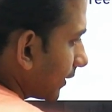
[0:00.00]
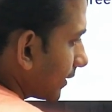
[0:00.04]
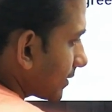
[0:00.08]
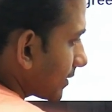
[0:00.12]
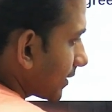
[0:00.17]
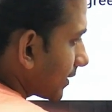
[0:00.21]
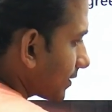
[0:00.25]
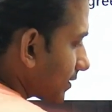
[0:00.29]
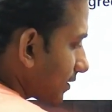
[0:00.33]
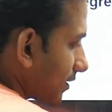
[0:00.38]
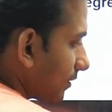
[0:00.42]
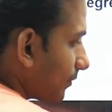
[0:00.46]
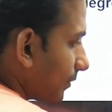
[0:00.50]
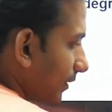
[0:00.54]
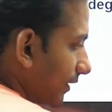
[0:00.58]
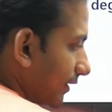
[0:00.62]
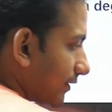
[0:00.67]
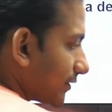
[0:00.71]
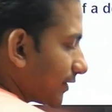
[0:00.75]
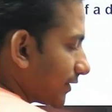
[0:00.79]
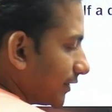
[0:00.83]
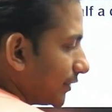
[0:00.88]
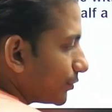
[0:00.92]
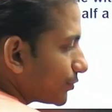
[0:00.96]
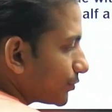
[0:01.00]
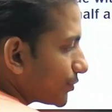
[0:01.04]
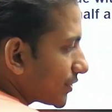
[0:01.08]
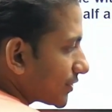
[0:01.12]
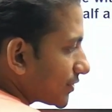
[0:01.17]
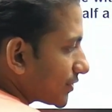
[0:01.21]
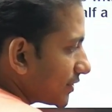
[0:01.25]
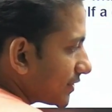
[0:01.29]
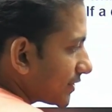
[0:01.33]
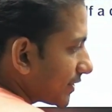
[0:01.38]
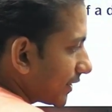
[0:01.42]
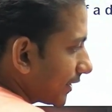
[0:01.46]
as 60 minutes into
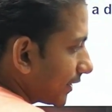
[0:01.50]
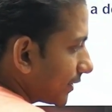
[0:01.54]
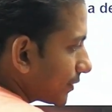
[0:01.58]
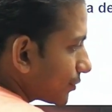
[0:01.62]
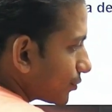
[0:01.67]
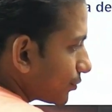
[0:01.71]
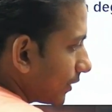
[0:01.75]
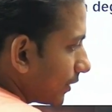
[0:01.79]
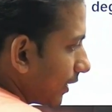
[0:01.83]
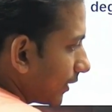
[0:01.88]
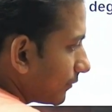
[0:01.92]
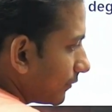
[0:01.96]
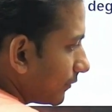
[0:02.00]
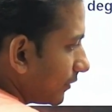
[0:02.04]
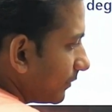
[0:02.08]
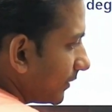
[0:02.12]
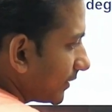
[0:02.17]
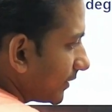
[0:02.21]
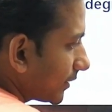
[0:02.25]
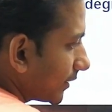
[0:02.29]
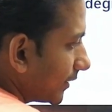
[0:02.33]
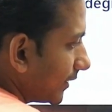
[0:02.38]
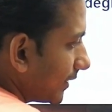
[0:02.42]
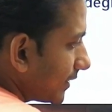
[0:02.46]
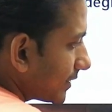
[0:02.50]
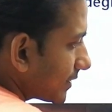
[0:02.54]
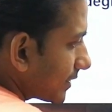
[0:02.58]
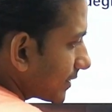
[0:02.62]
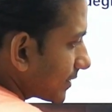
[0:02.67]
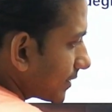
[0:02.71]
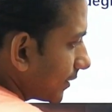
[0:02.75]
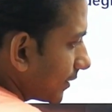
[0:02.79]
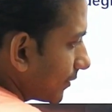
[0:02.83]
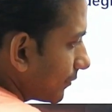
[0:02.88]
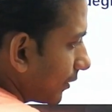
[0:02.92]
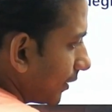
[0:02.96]
60 seconds. So that will be
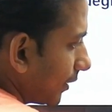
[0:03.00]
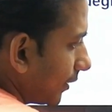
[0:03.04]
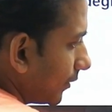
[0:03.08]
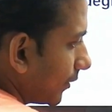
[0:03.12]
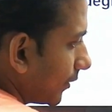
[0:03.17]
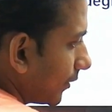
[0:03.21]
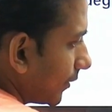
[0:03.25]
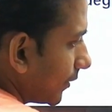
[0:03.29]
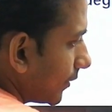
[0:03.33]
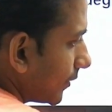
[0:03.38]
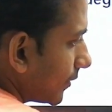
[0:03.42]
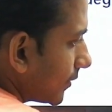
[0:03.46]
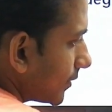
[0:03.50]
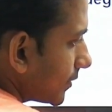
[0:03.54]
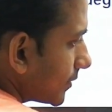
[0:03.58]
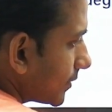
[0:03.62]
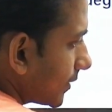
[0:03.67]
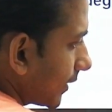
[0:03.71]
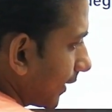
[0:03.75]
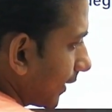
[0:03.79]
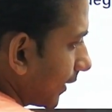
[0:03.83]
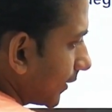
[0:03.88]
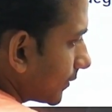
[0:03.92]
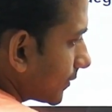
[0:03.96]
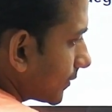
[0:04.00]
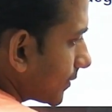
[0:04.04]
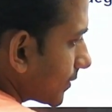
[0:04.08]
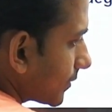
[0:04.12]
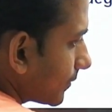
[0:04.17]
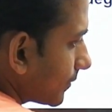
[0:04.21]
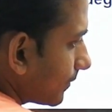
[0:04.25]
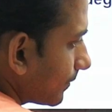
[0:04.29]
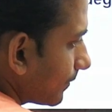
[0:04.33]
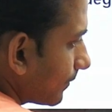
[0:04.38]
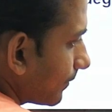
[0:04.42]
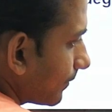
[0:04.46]
3600 seconds.